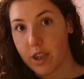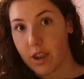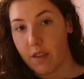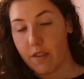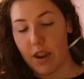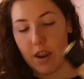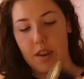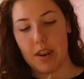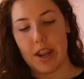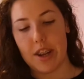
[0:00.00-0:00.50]

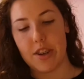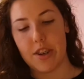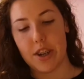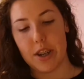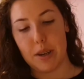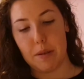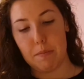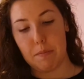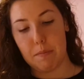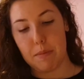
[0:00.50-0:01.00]

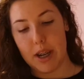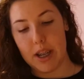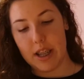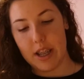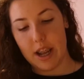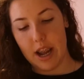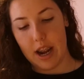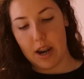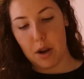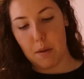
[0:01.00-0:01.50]
foundation. I
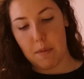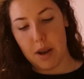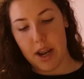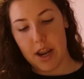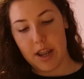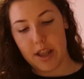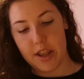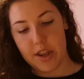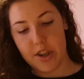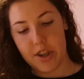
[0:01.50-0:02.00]
got mine
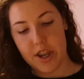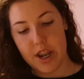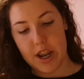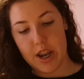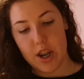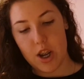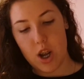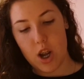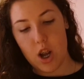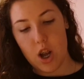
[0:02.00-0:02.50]
in the
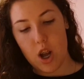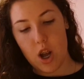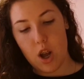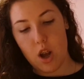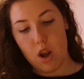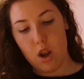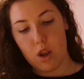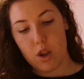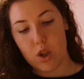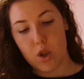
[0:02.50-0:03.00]
shade
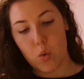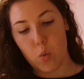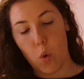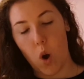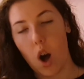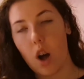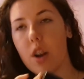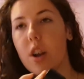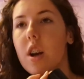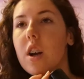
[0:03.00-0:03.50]

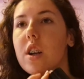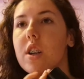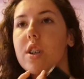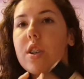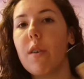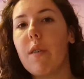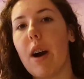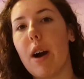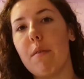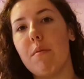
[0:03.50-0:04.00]
Swan,
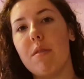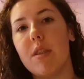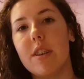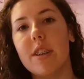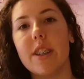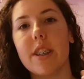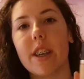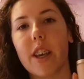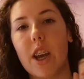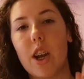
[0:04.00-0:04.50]
so I'm really
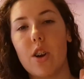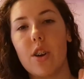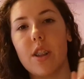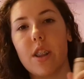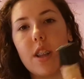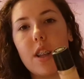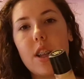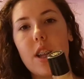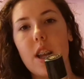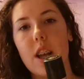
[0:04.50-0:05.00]
scared.
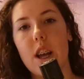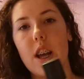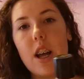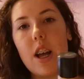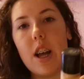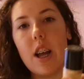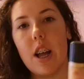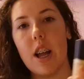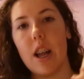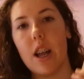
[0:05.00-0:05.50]

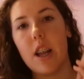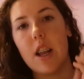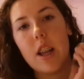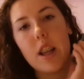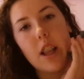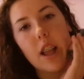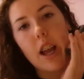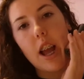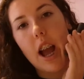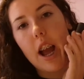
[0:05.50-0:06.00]

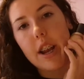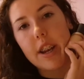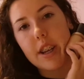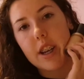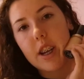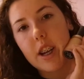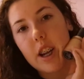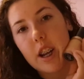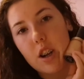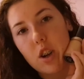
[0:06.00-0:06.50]
Like, I
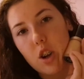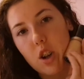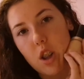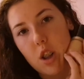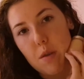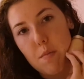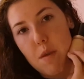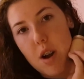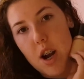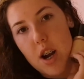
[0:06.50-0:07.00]
did get
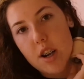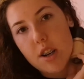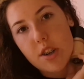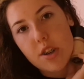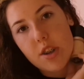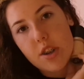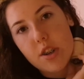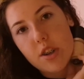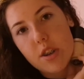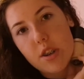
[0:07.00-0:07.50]
color
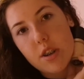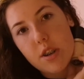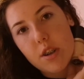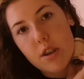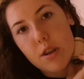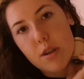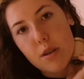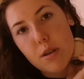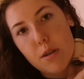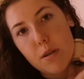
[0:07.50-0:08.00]
matched,
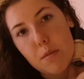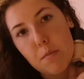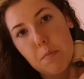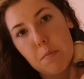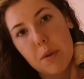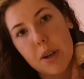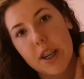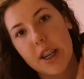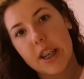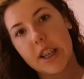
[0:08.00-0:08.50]

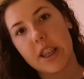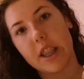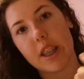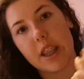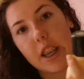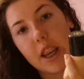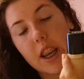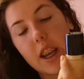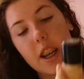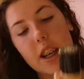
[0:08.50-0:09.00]
but I
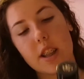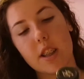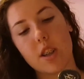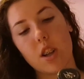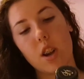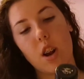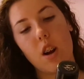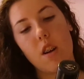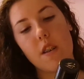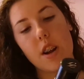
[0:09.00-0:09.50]
think it's an
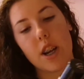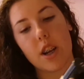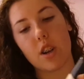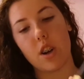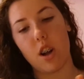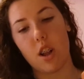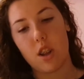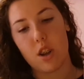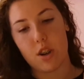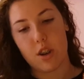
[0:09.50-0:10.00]
alright
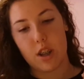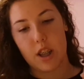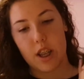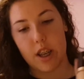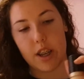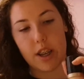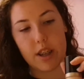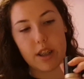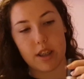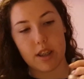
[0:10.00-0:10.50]
color.
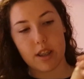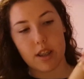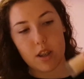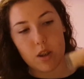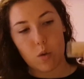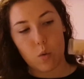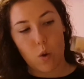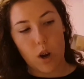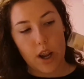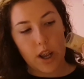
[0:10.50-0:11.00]
Like, it's
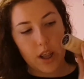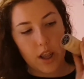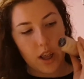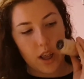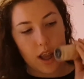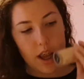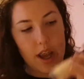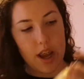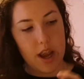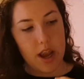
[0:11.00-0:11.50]
quite
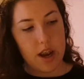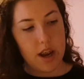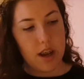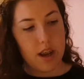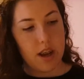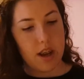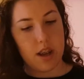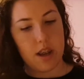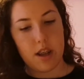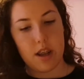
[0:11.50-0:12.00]
light.
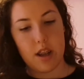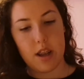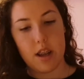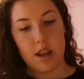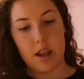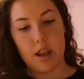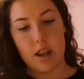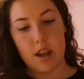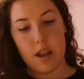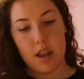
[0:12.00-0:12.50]

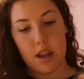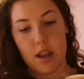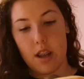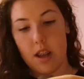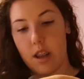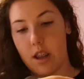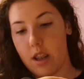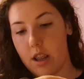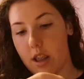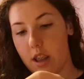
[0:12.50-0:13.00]

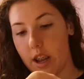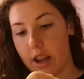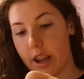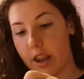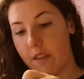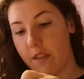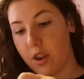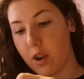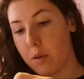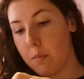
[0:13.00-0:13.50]
Like,
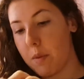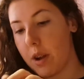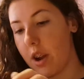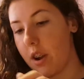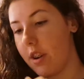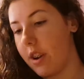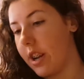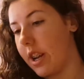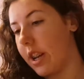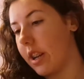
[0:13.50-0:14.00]
if you
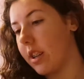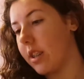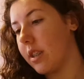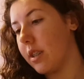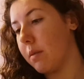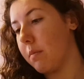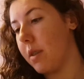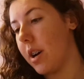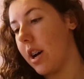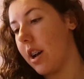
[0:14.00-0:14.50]
compare it next
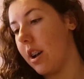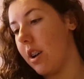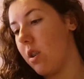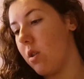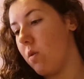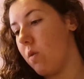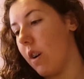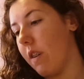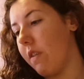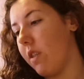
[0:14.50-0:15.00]
to my
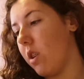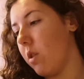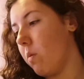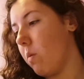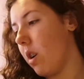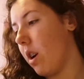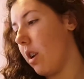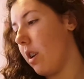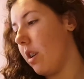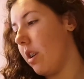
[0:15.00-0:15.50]
Revlon
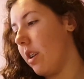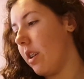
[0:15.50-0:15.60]
one,